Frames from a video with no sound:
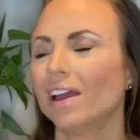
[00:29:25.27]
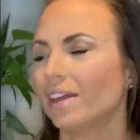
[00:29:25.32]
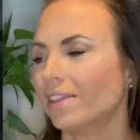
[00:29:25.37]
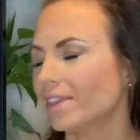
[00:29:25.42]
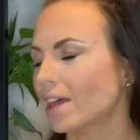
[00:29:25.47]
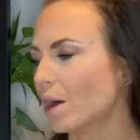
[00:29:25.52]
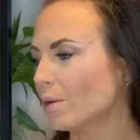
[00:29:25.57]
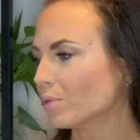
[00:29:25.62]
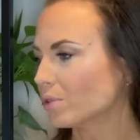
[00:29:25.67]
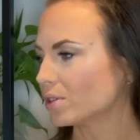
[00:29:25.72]

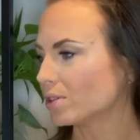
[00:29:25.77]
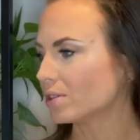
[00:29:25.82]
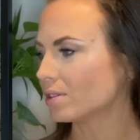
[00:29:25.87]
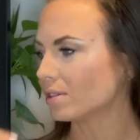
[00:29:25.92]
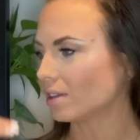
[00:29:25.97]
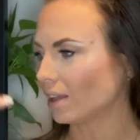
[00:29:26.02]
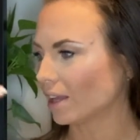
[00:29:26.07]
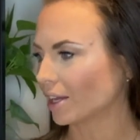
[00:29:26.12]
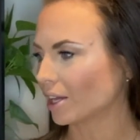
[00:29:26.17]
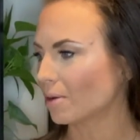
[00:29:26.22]
That was
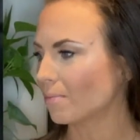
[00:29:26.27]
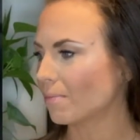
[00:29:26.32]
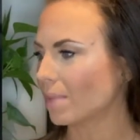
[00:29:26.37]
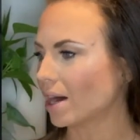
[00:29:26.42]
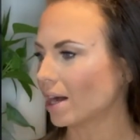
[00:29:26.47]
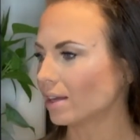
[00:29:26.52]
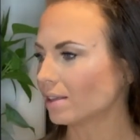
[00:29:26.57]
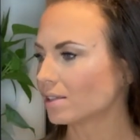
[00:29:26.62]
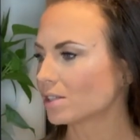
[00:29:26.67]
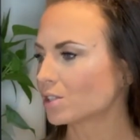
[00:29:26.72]
like a
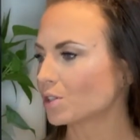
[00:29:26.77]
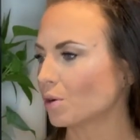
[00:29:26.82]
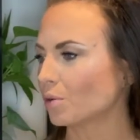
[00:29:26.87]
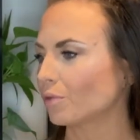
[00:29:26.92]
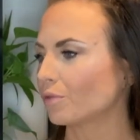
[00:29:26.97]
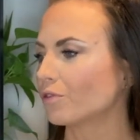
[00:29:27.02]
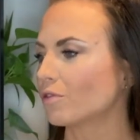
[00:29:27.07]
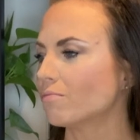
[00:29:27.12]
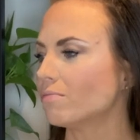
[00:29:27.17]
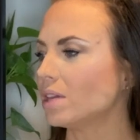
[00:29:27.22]
milestone
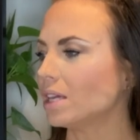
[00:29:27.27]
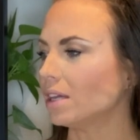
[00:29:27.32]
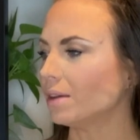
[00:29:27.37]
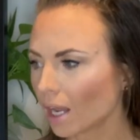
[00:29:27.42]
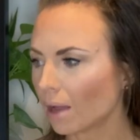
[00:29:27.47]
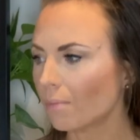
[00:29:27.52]
for me.